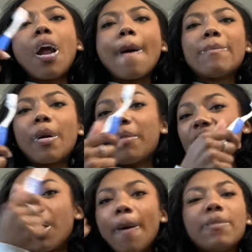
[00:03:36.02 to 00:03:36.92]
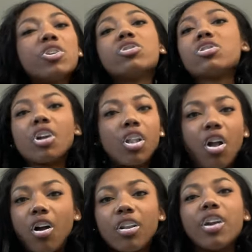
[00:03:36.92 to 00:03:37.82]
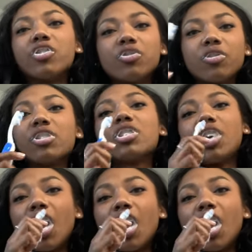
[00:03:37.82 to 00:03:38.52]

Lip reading: My makeup is still on, as you can see.